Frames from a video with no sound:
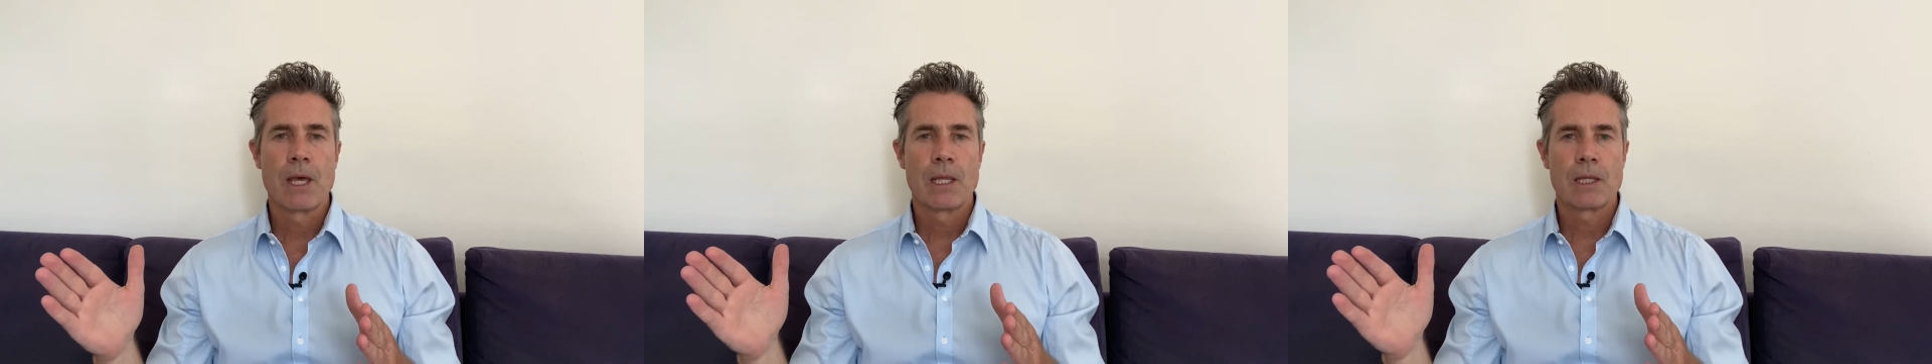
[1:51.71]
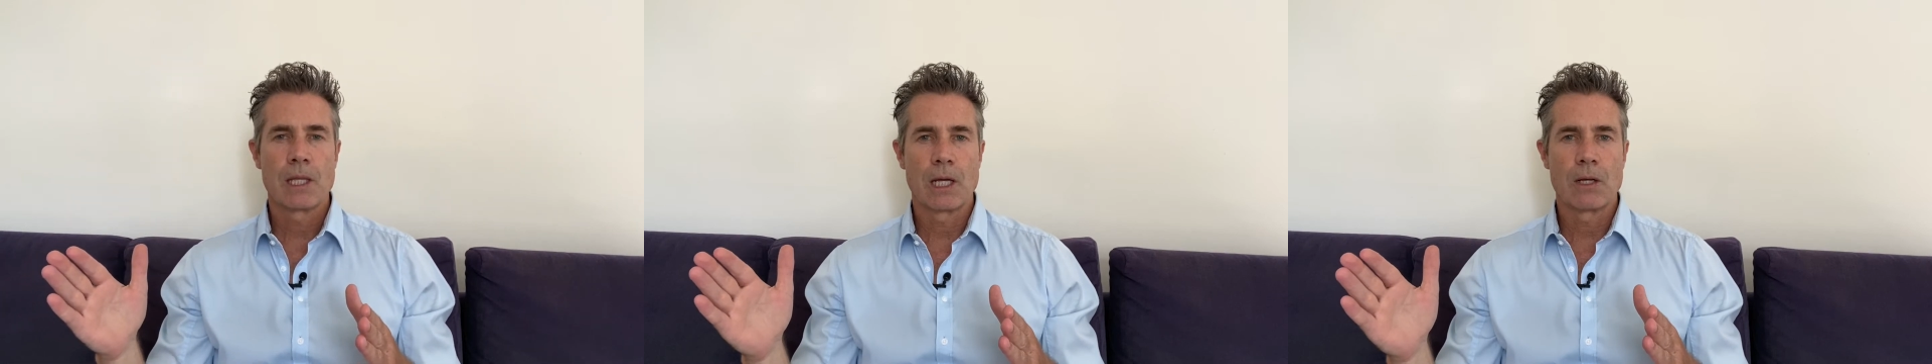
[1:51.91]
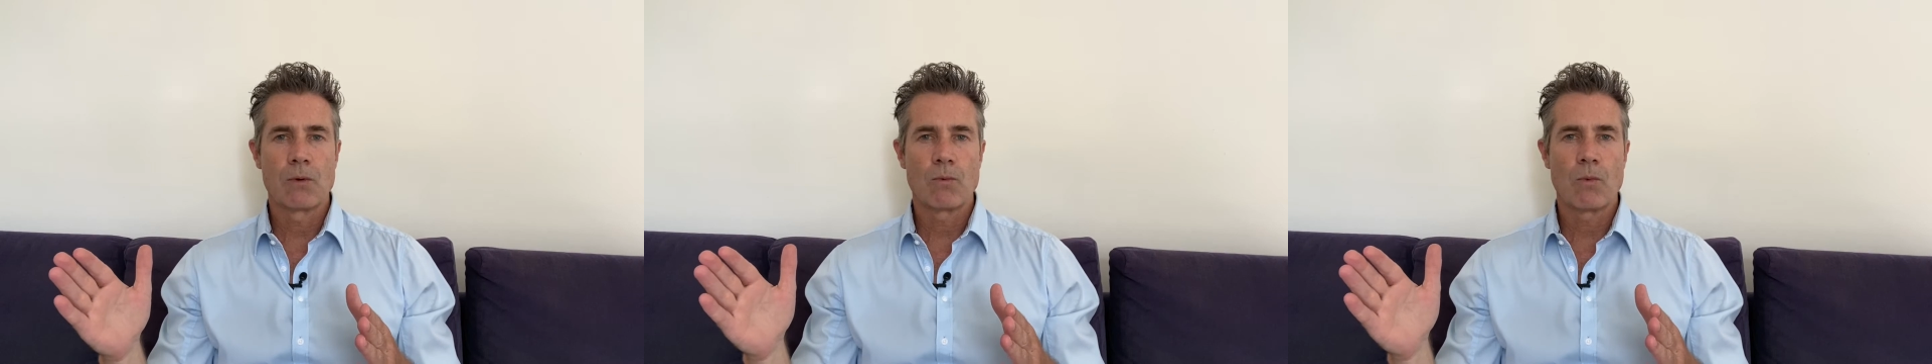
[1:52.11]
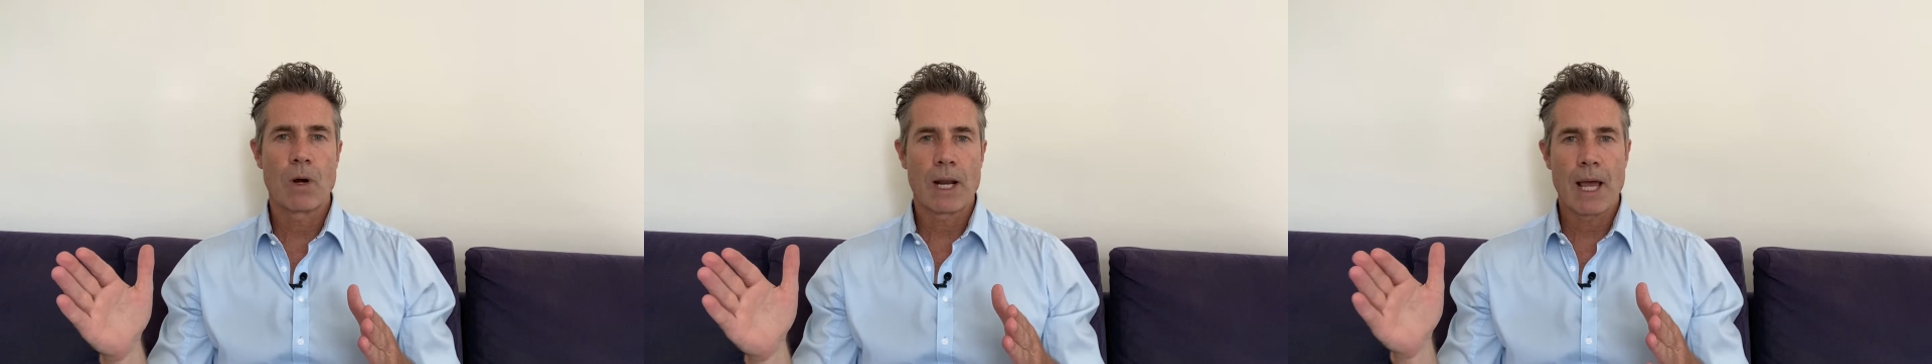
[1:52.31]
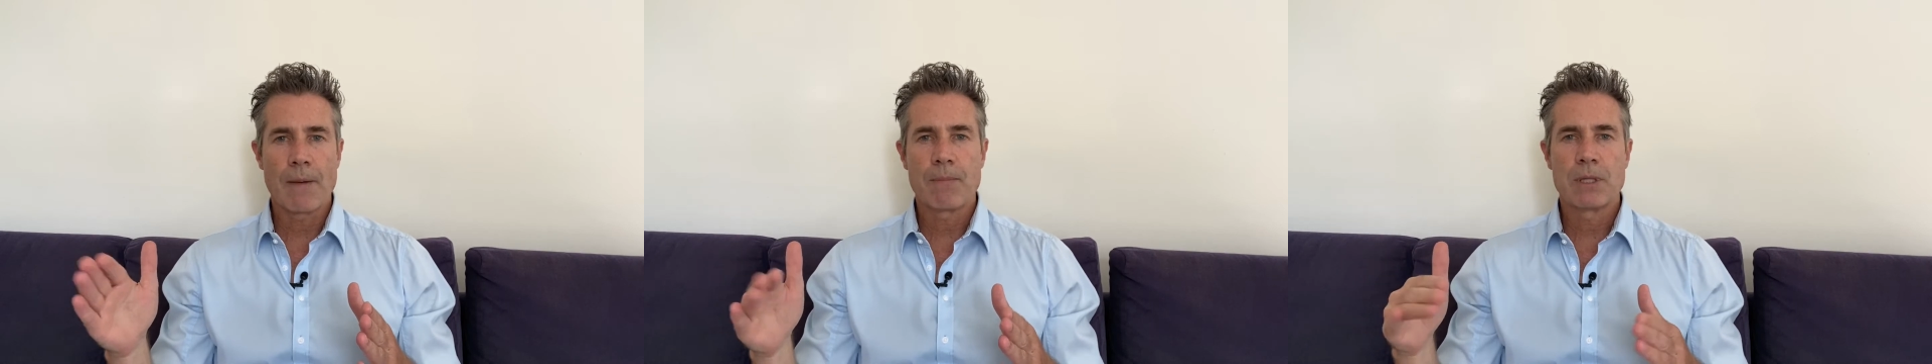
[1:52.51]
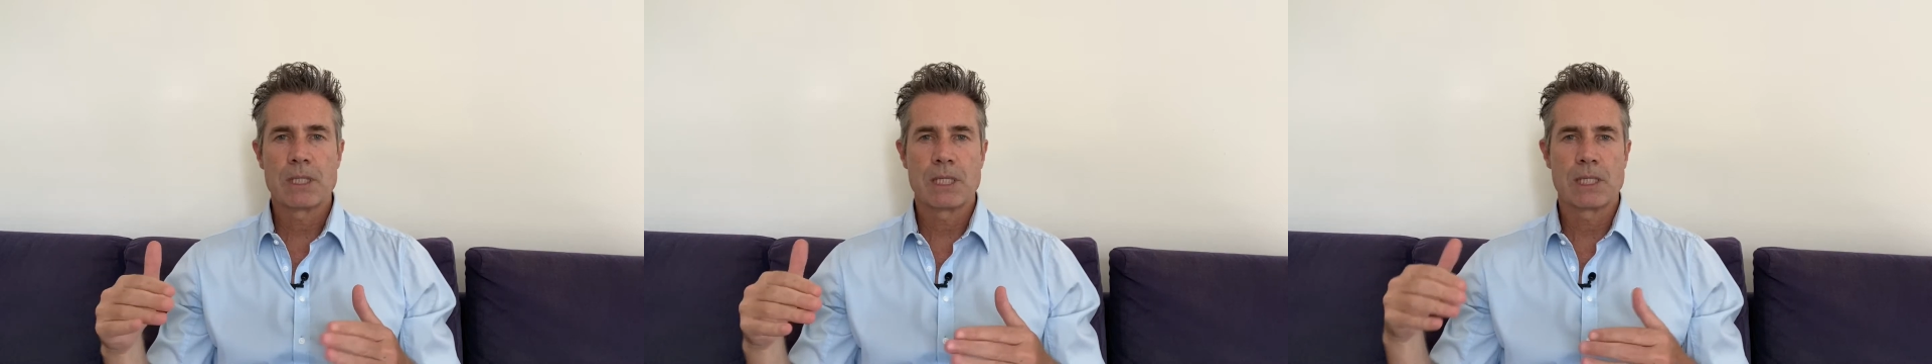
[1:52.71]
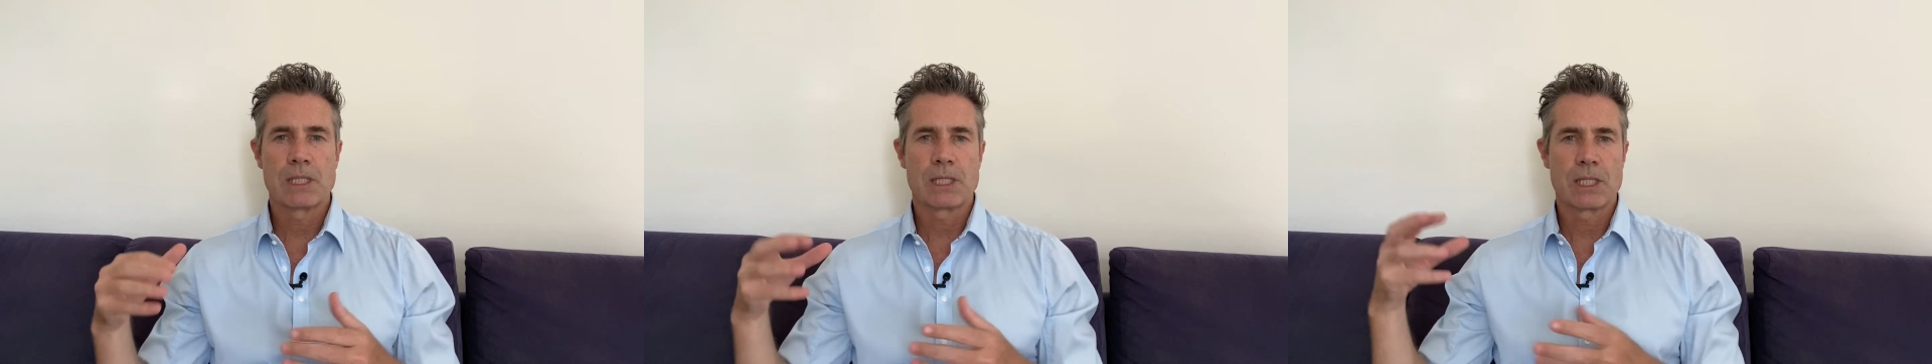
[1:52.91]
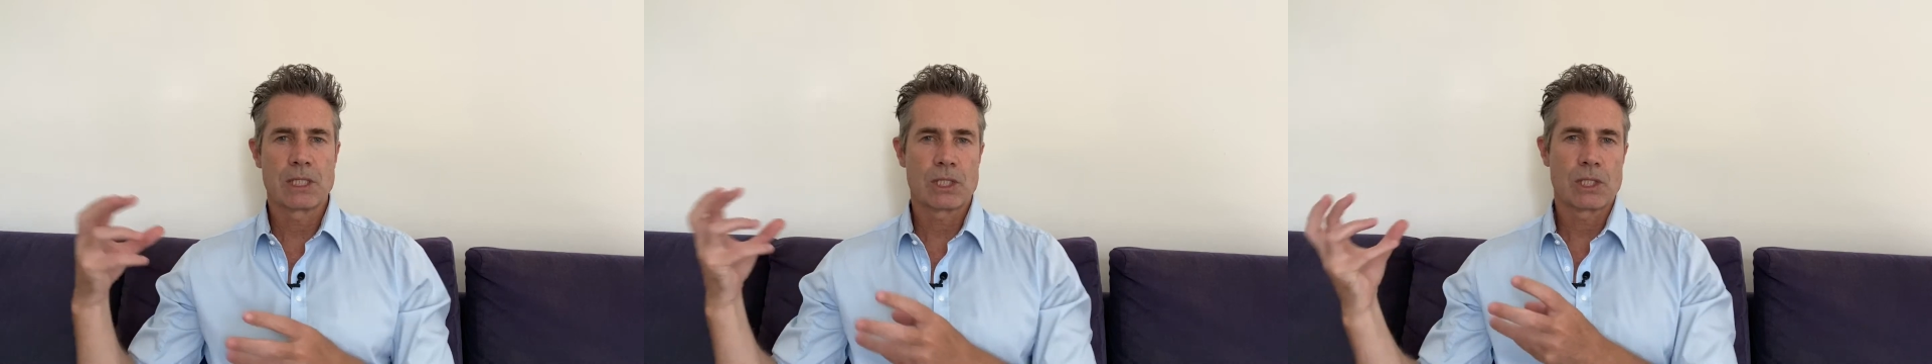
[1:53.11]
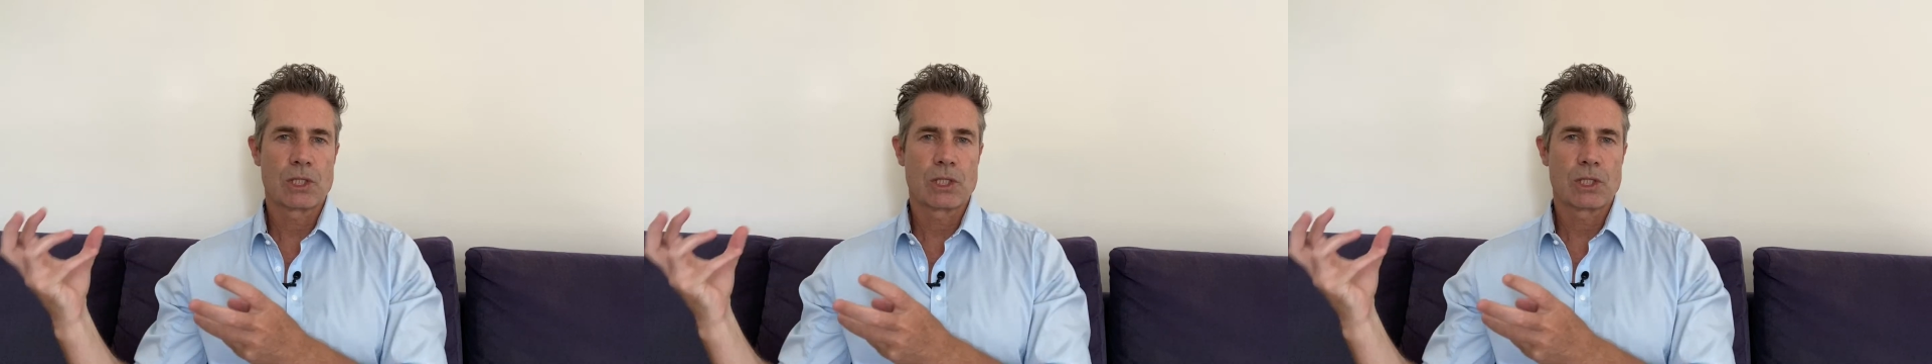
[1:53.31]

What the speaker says: then what happens is this